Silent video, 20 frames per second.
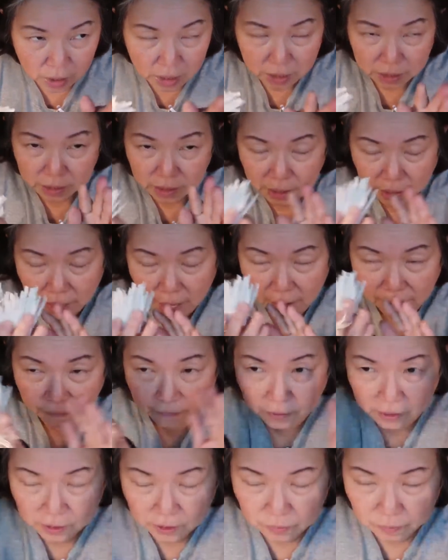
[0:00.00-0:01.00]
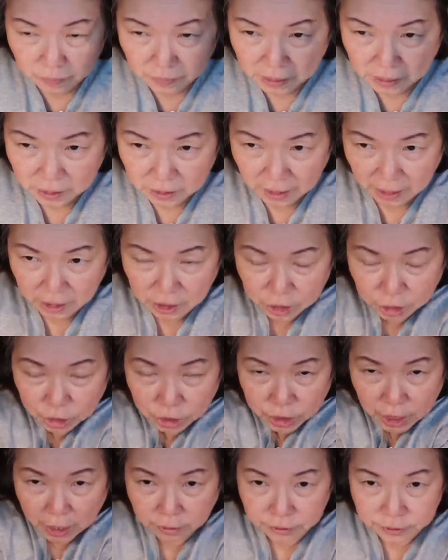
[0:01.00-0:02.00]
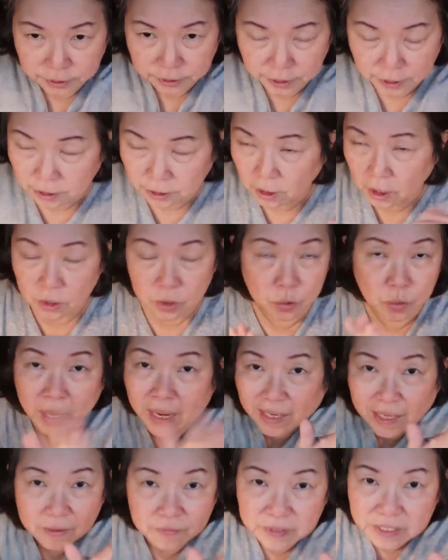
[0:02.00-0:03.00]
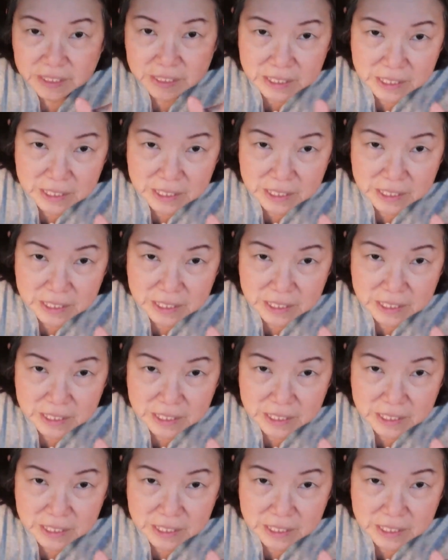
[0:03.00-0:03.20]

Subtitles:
they have this thing that is sheltered. You can't even see